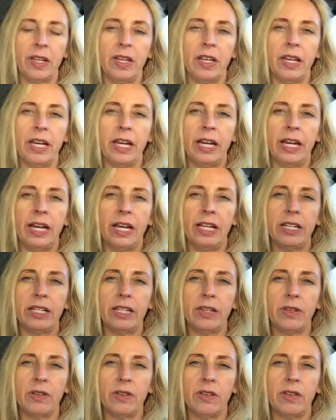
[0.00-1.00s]

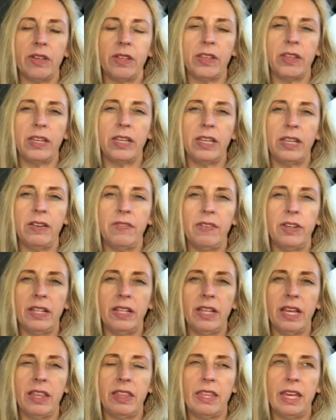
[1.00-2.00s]
And
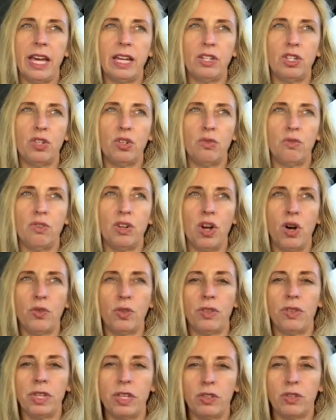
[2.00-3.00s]
given that you know
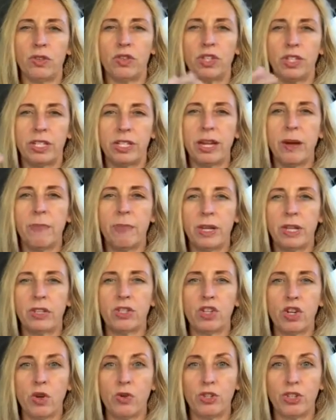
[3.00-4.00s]
that these are stepping
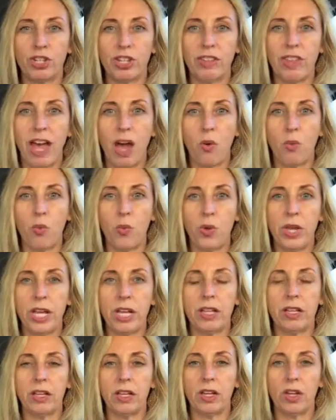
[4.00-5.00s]
stones to that
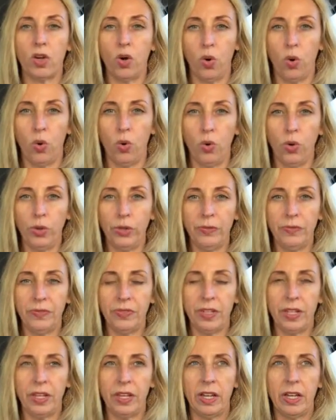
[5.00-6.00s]
week goal,
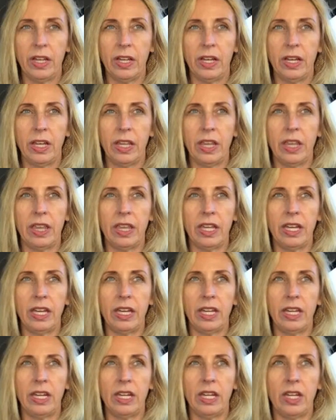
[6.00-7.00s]

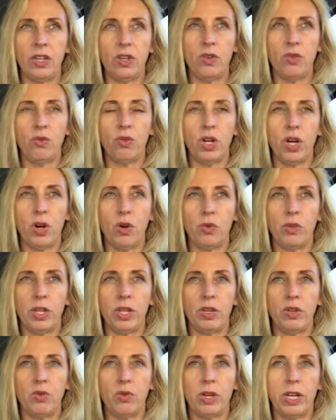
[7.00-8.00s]
then you know
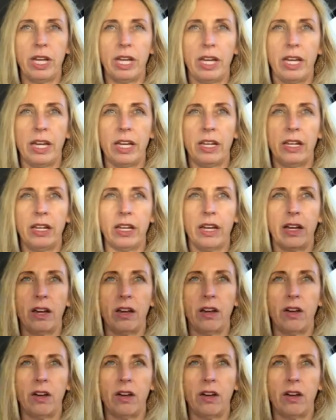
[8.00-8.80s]
that you can